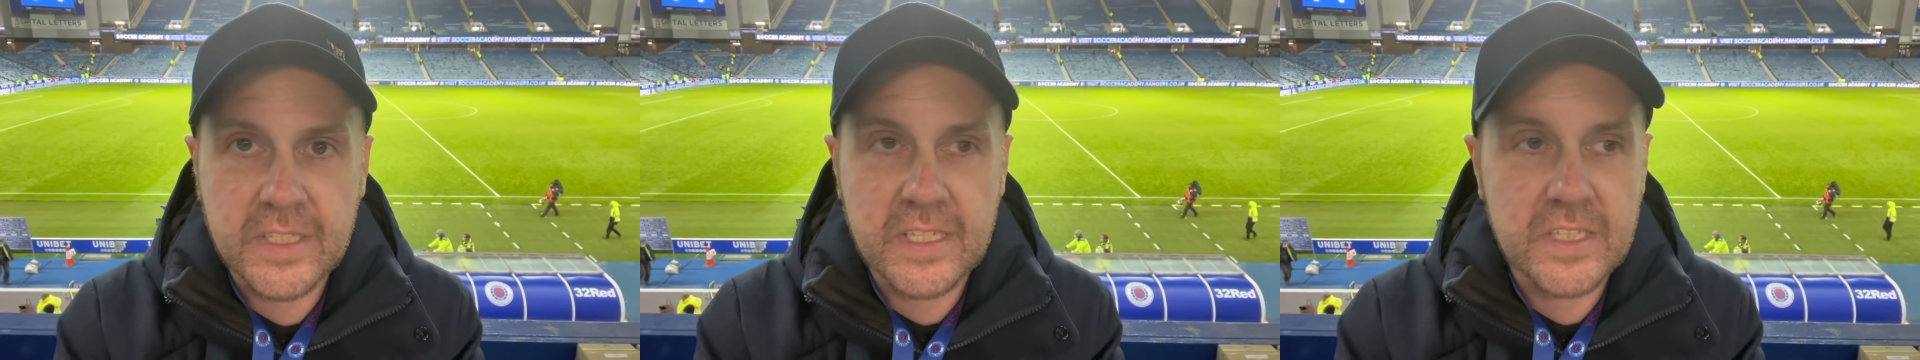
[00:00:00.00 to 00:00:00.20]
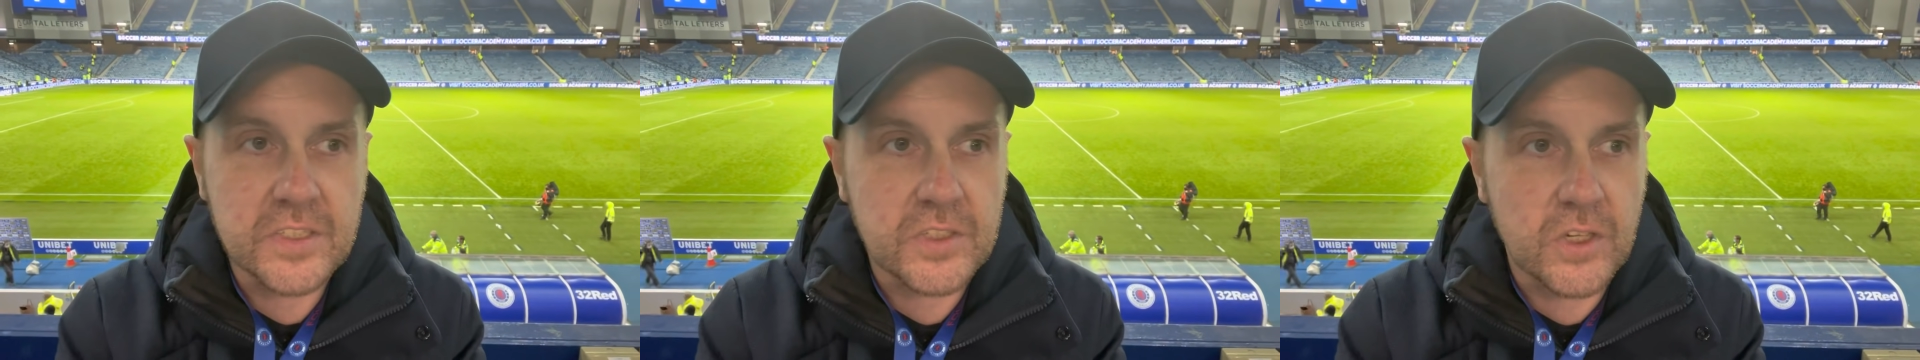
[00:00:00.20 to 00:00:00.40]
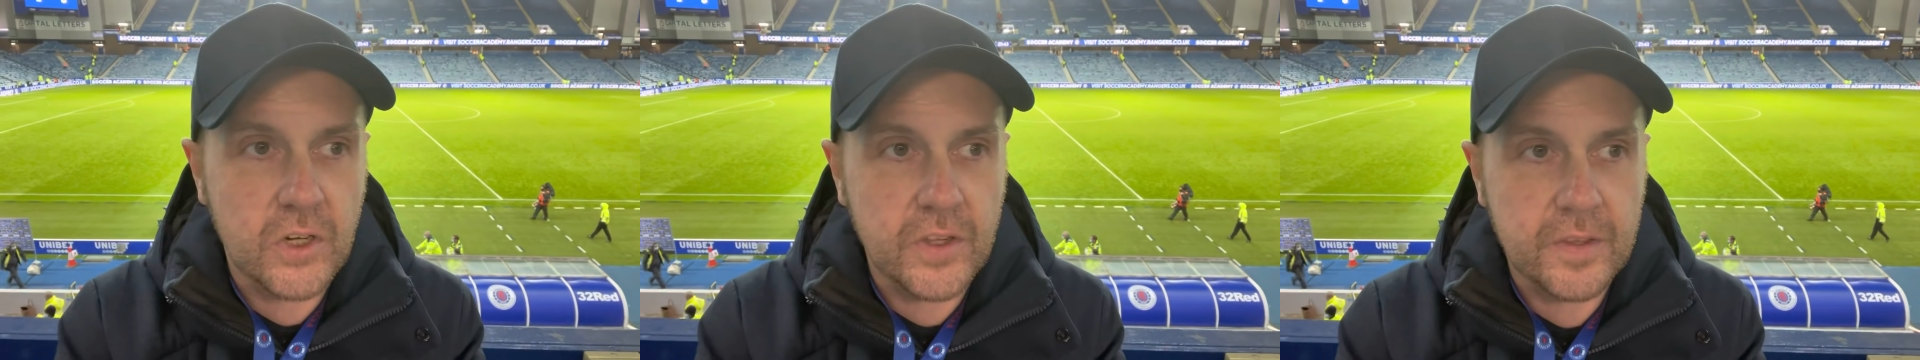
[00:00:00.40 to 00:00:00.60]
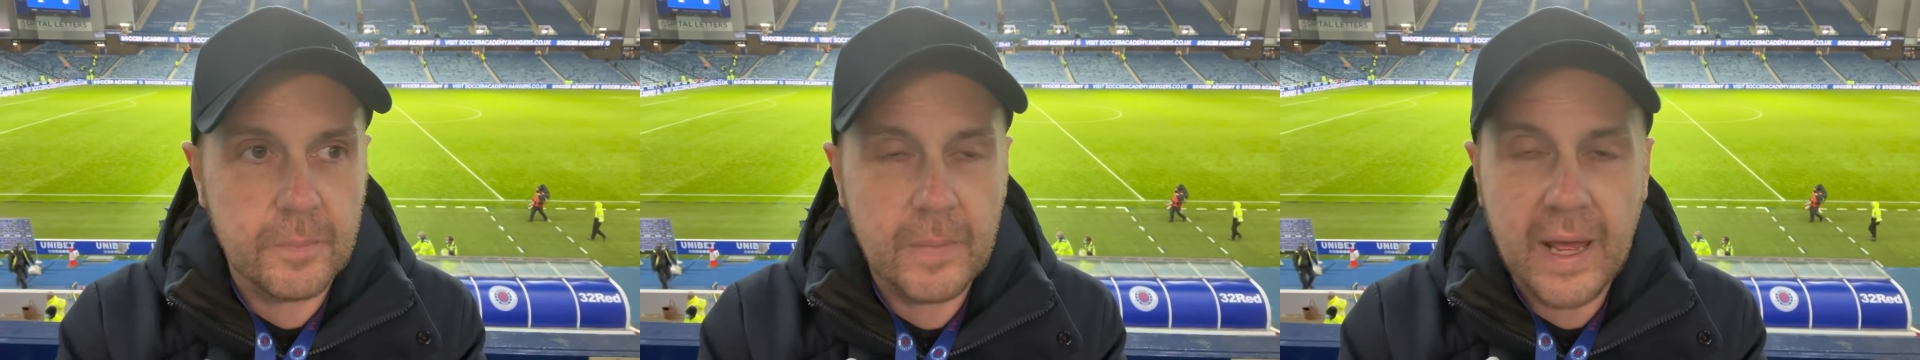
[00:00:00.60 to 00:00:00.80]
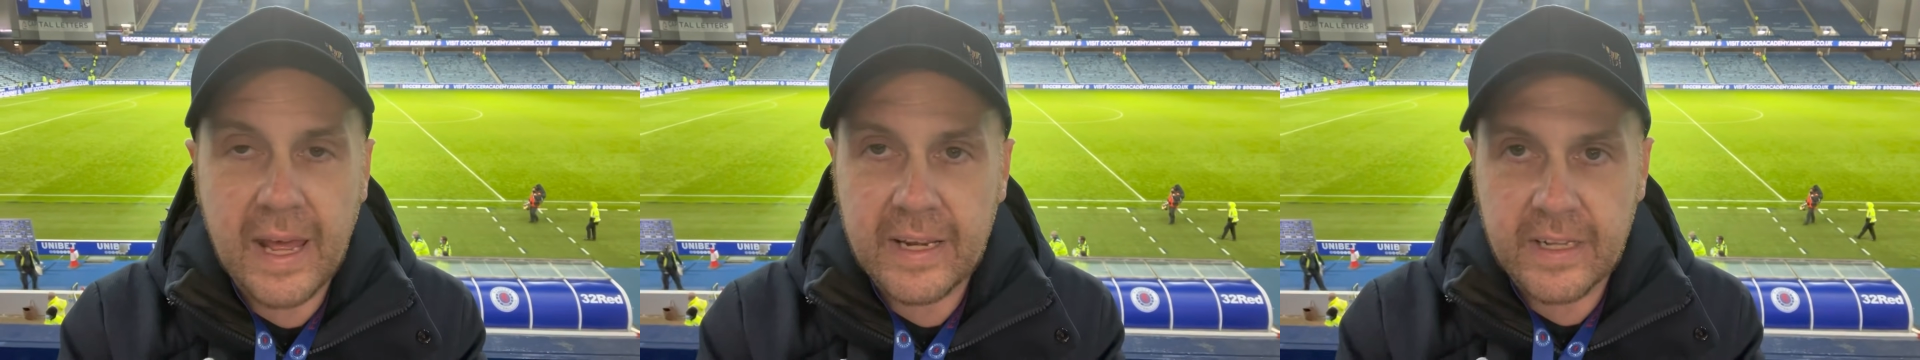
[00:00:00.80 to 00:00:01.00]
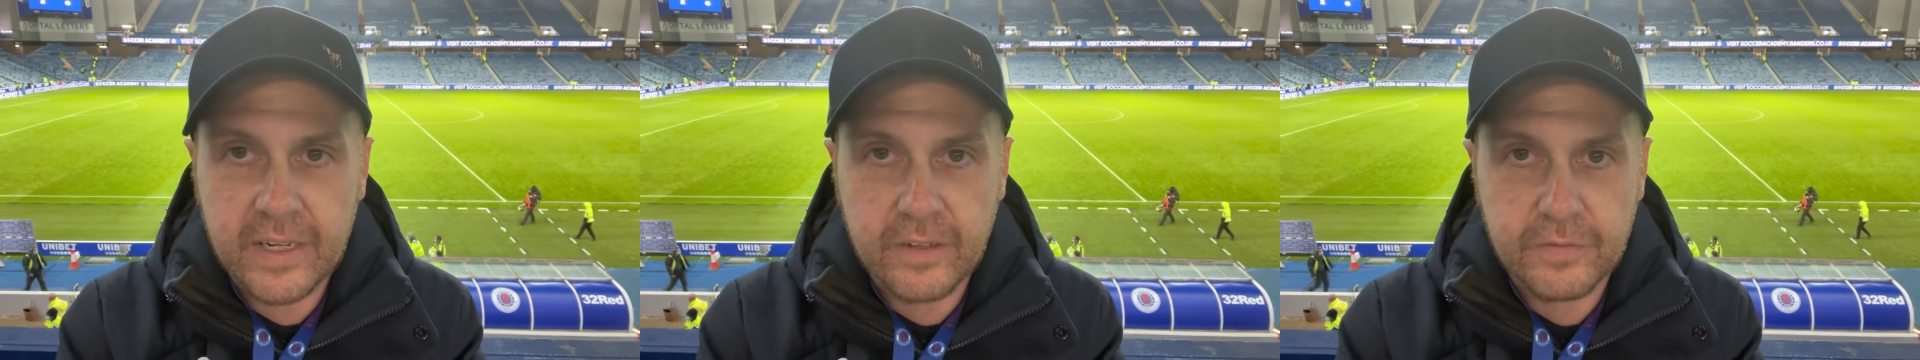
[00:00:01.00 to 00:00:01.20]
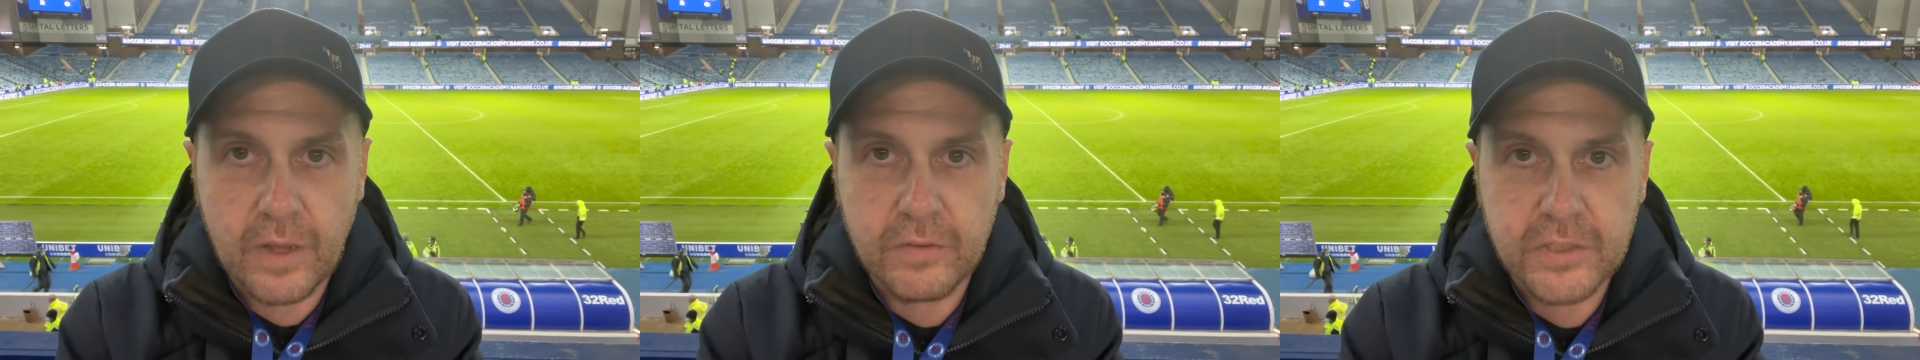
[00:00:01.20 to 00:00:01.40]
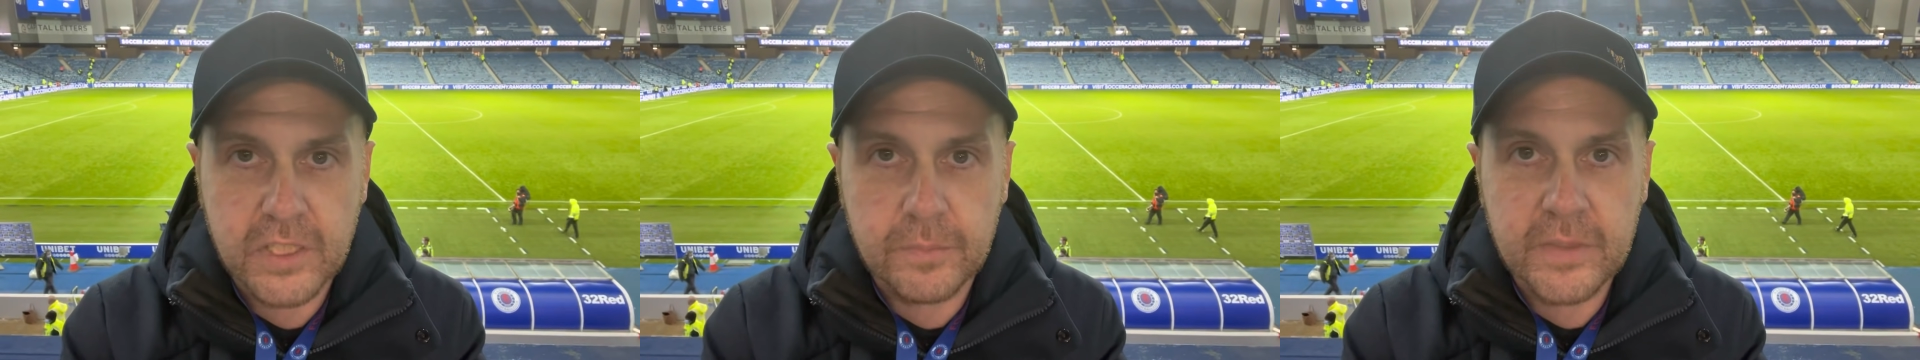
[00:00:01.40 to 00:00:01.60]
and he's got the manner
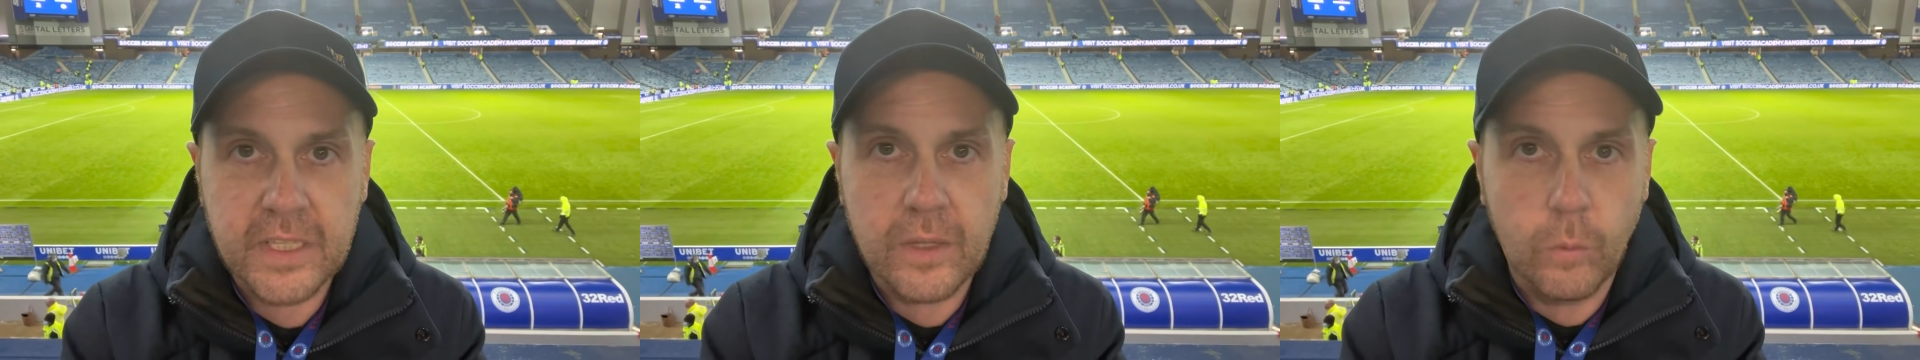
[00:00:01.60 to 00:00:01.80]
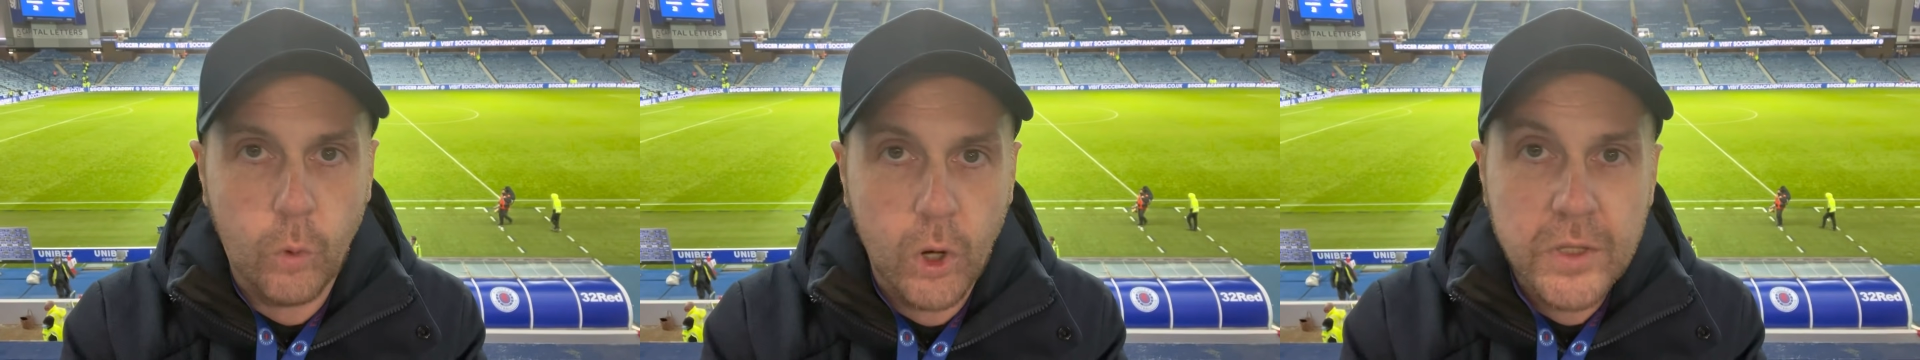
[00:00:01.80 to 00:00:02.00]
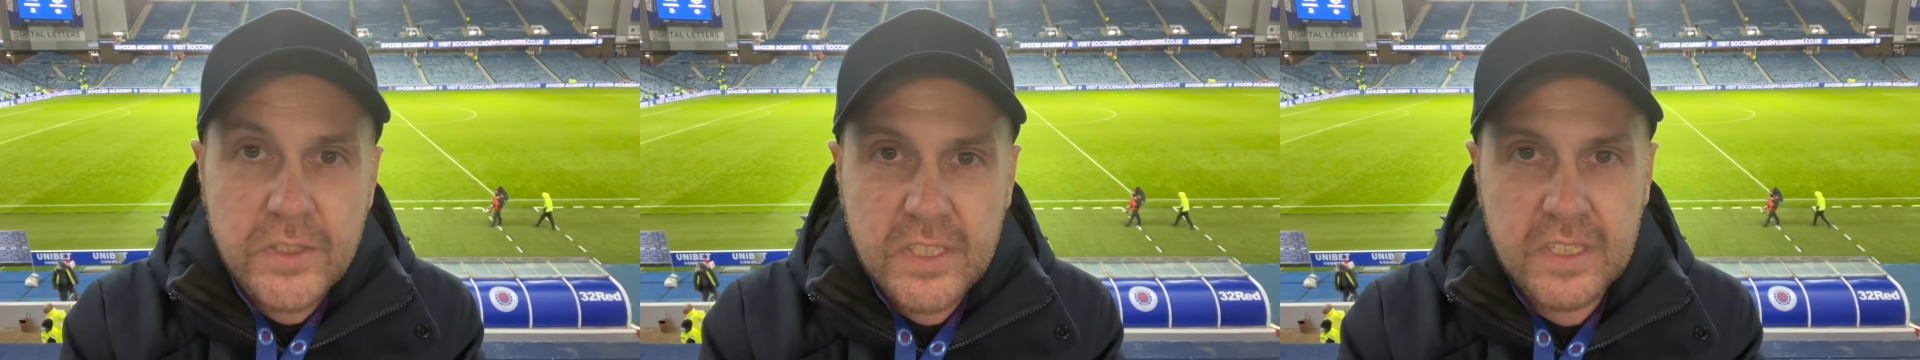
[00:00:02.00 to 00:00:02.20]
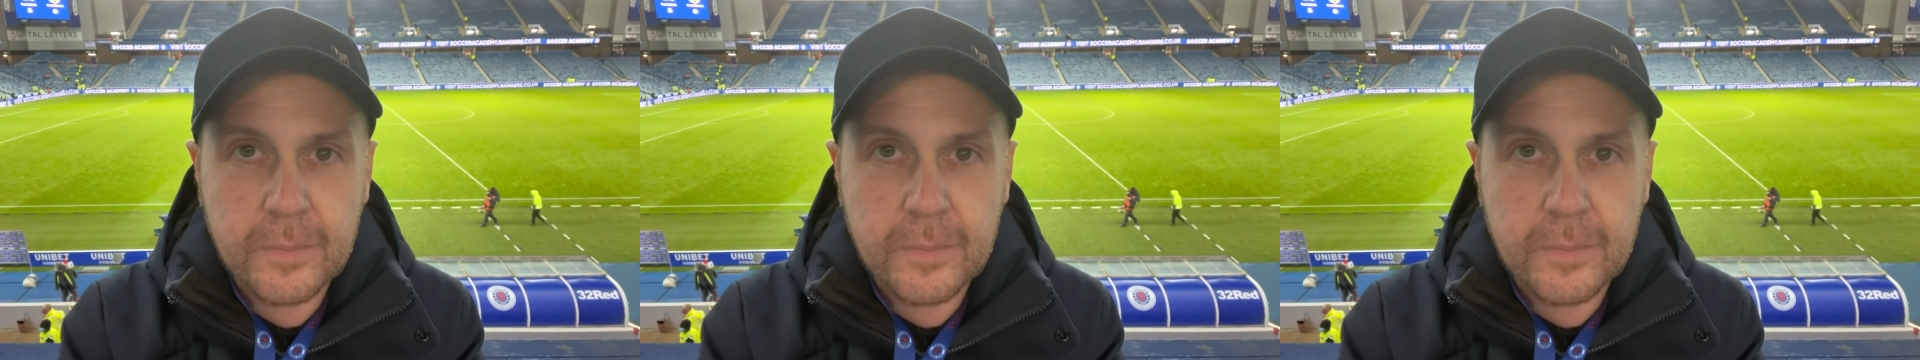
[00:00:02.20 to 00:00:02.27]
of somebody that wants